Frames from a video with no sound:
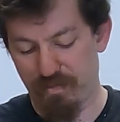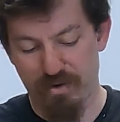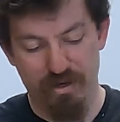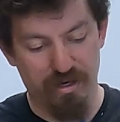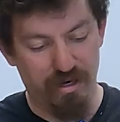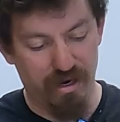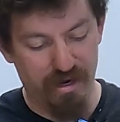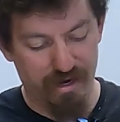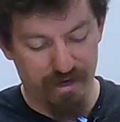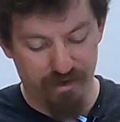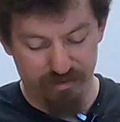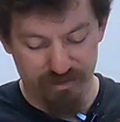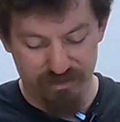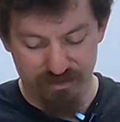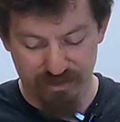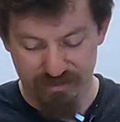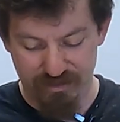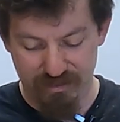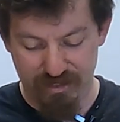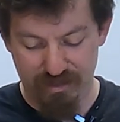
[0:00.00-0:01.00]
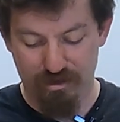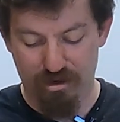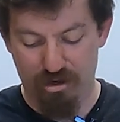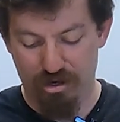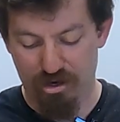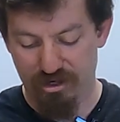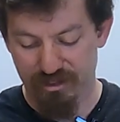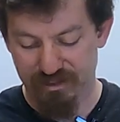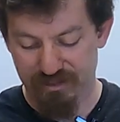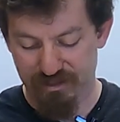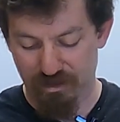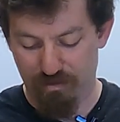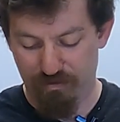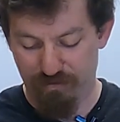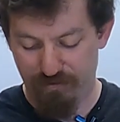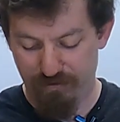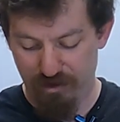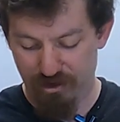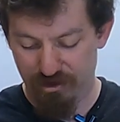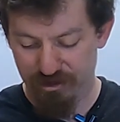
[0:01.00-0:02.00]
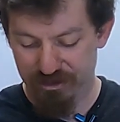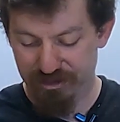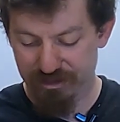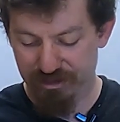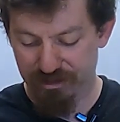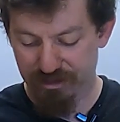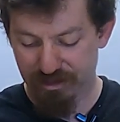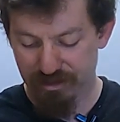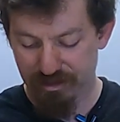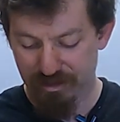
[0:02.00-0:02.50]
but I always like to get the hardest out first.